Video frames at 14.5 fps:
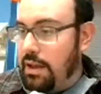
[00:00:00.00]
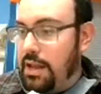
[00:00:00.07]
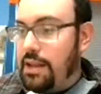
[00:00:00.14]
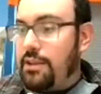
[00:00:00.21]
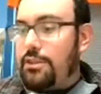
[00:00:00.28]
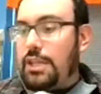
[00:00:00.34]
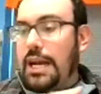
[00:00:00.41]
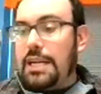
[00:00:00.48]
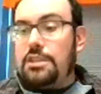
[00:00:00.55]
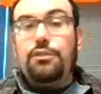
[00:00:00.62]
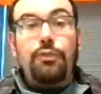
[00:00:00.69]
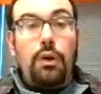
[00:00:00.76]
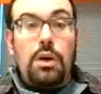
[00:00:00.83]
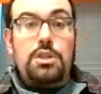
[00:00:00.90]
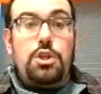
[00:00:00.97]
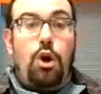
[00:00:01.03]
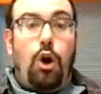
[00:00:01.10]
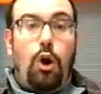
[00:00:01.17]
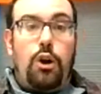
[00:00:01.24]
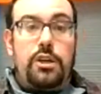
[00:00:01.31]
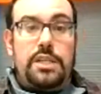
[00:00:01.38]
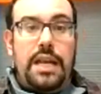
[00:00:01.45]
It's as far as
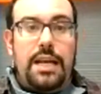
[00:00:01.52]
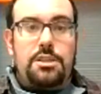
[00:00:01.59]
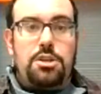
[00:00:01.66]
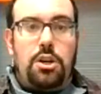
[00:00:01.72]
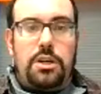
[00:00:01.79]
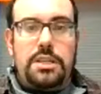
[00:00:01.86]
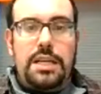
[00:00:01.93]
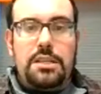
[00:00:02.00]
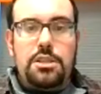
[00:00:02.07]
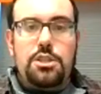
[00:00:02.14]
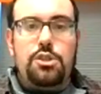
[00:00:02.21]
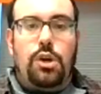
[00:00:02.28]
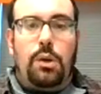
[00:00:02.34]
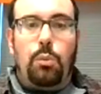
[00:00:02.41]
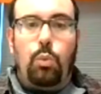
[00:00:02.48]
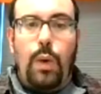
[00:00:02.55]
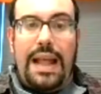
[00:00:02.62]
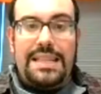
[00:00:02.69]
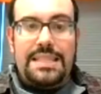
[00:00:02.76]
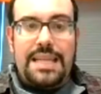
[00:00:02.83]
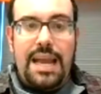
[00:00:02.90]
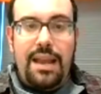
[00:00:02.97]
our test is on
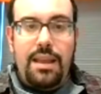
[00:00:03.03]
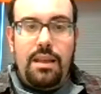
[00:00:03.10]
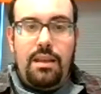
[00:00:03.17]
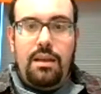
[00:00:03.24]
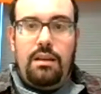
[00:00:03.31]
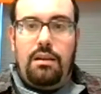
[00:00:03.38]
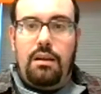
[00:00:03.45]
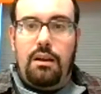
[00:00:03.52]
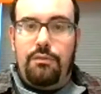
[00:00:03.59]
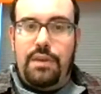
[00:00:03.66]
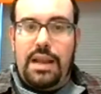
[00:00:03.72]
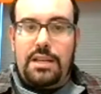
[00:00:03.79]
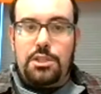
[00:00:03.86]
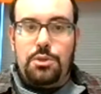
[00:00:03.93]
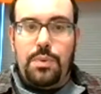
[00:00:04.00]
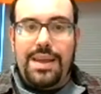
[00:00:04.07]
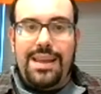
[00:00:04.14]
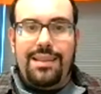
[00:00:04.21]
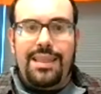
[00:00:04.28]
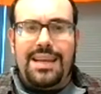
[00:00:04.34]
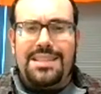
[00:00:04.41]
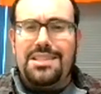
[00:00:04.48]
Wednesday of next
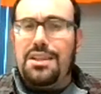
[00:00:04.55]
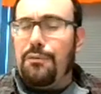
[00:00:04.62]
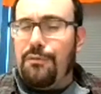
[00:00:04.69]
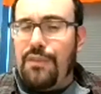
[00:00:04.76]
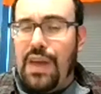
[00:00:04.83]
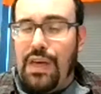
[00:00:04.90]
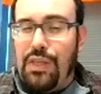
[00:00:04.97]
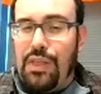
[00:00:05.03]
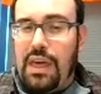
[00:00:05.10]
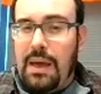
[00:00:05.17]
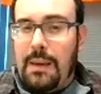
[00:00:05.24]
week. That's the 5th.